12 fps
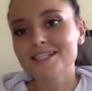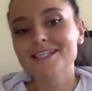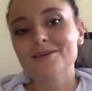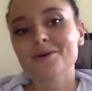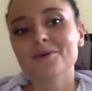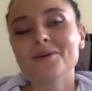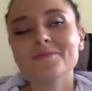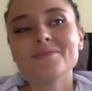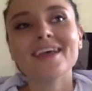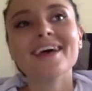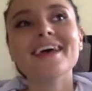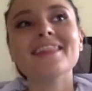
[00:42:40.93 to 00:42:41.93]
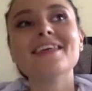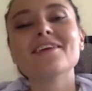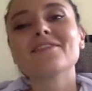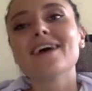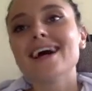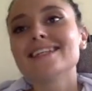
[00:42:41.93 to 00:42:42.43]
So
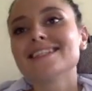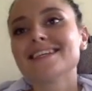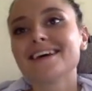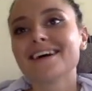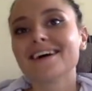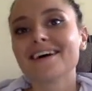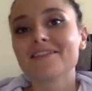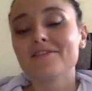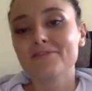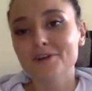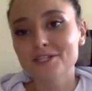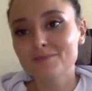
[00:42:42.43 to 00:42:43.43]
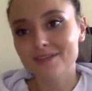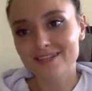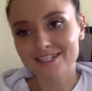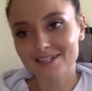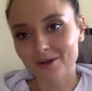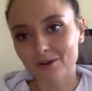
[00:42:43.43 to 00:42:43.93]
they've got the first
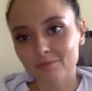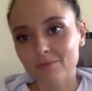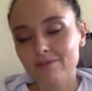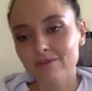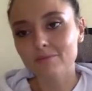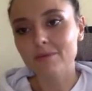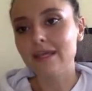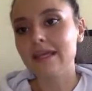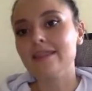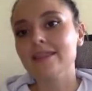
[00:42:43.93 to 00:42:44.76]
position on PvP.